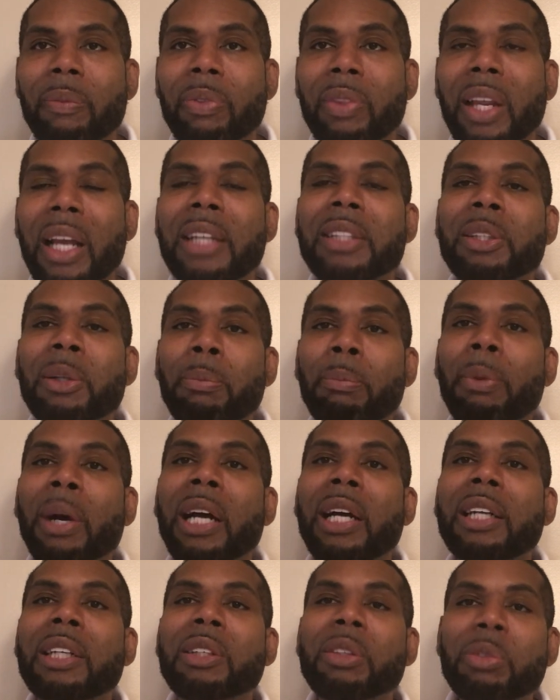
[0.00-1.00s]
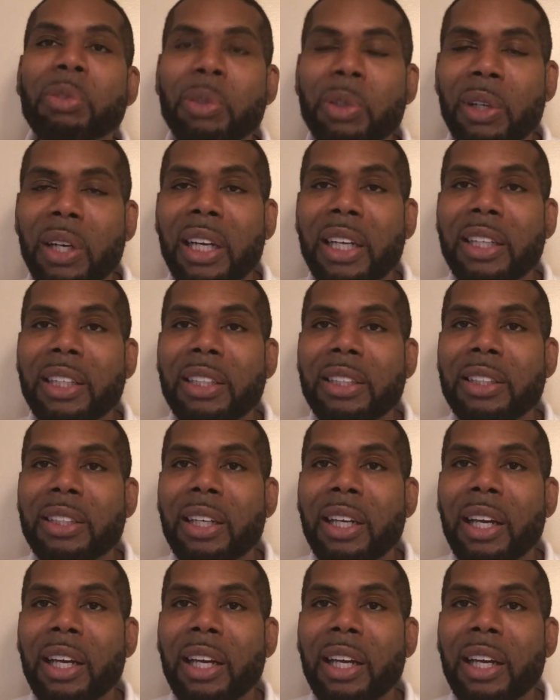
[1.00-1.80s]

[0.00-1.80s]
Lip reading: That's the mind of Christ.